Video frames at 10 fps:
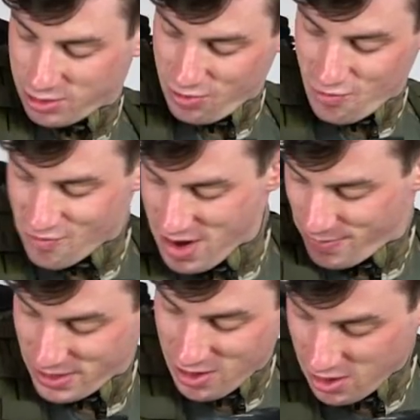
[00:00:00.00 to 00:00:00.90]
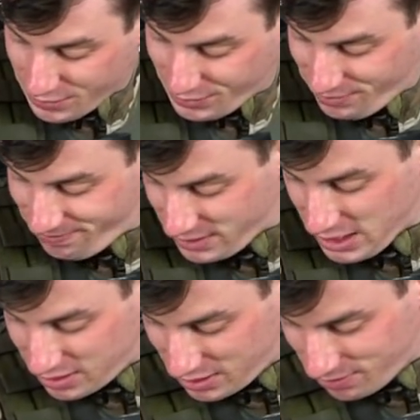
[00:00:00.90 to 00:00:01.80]
to rip it off,
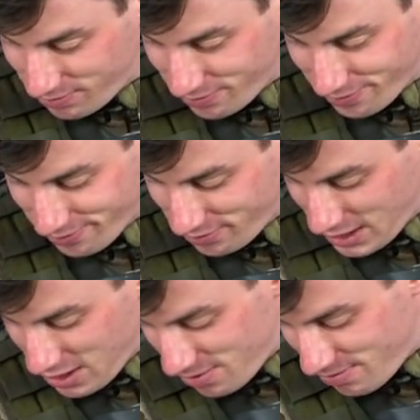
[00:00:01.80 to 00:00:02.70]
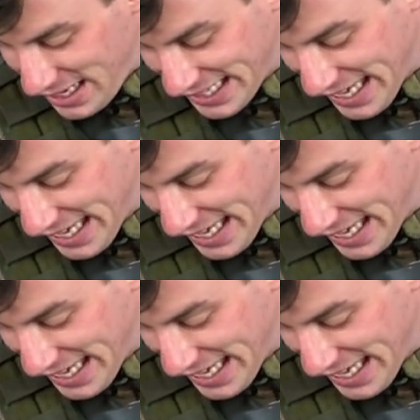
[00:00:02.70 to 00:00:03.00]
it's, you know, I